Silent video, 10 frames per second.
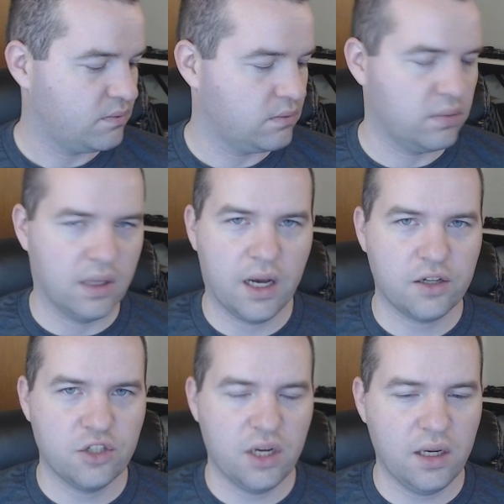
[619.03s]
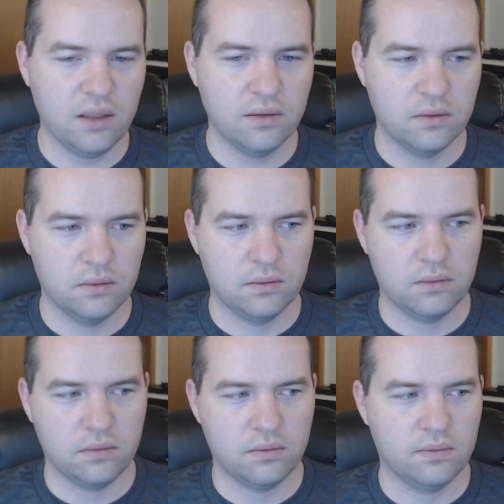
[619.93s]
blockchain
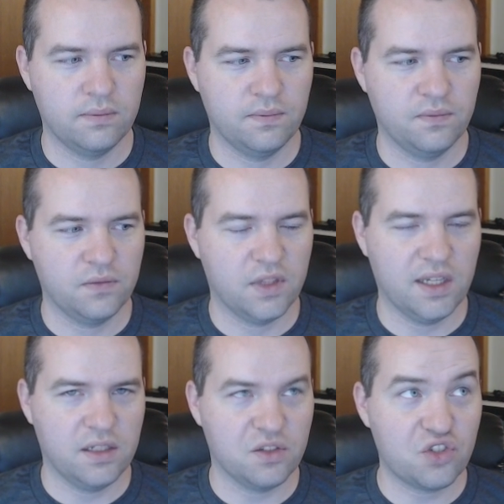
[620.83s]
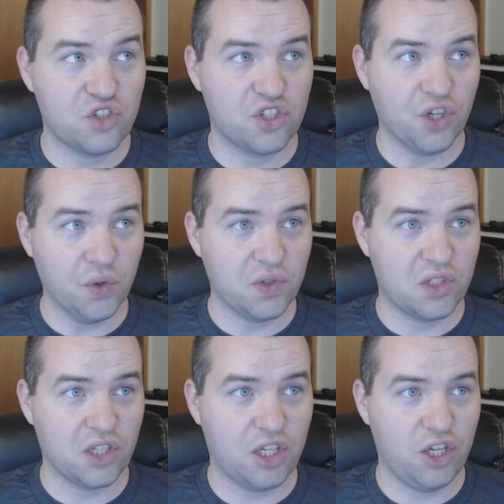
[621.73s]
that is so
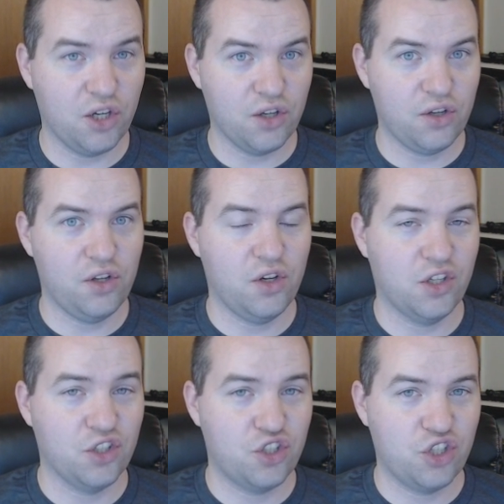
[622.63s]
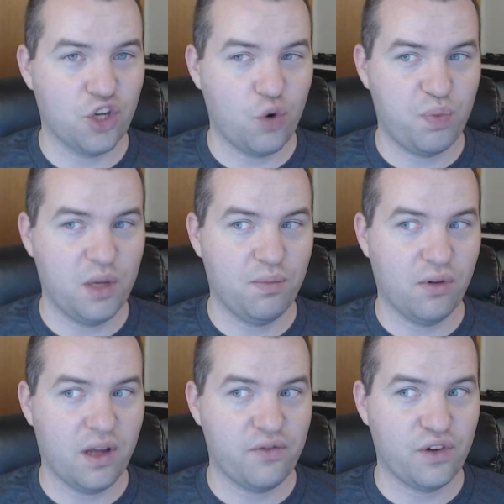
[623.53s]
secure you can show
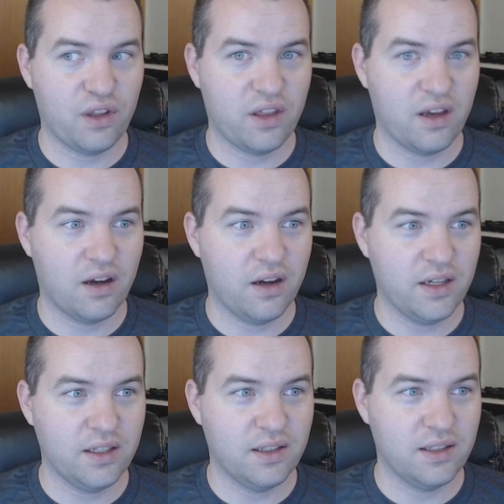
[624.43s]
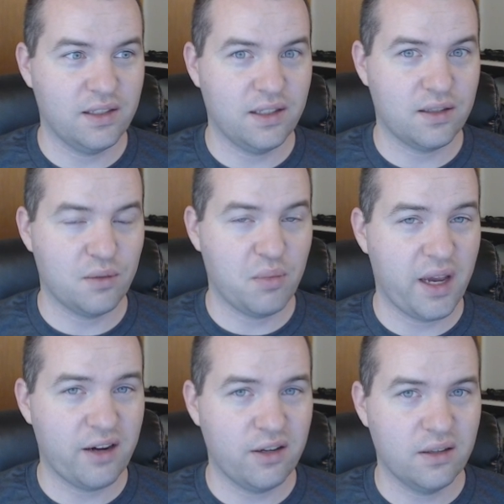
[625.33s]
people everything on it and it doesn't
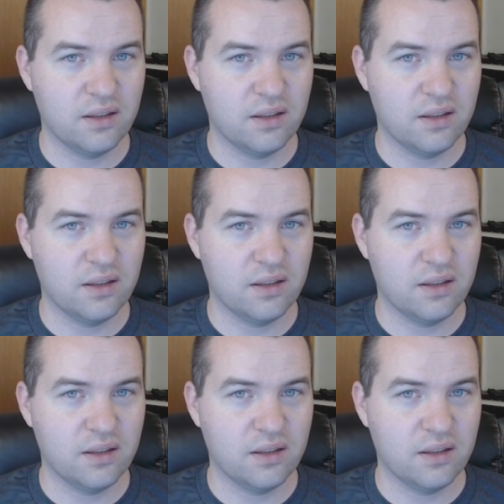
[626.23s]
matter.